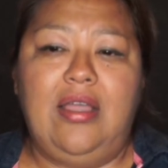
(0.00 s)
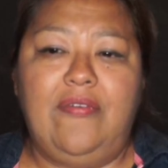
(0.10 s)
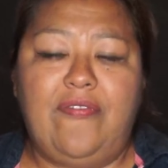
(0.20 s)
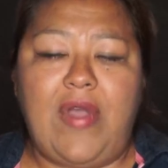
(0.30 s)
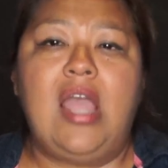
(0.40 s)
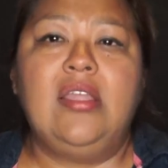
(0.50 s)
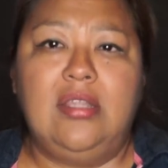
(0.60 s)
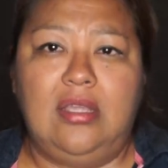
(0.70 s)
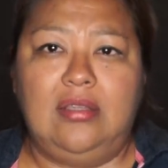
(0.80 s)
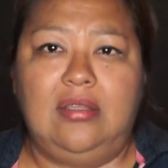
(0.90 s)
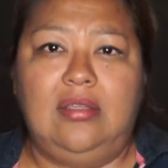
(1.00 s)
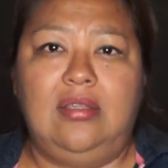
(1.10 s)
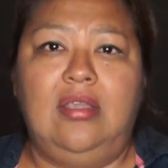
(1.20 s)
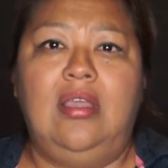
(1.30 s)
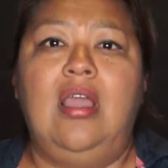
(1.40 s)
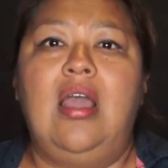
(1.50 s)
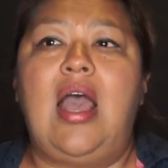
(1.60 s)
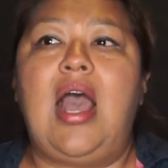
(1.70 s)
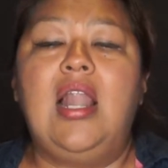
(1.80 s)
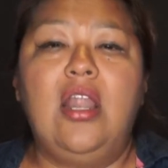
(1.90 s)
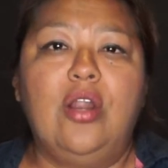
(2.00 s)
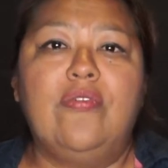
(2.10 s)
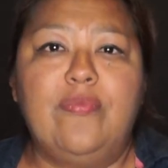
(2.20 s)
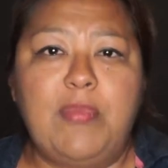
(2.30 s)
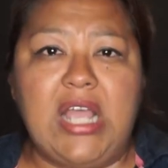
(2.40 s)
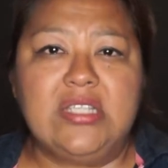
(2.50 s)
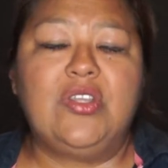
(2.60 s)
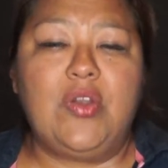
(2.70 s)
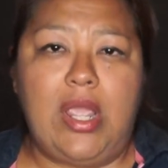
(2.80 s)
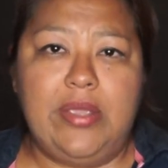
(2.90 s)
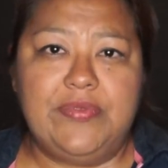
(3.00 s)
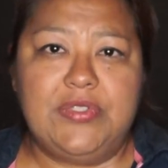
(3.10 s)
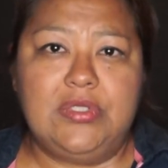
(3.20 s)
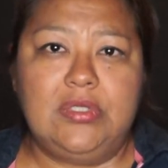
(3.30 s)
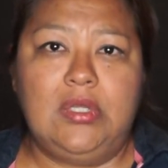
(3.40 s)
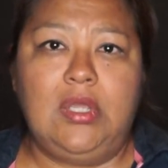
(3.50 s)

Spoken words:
finding a lot of mass graves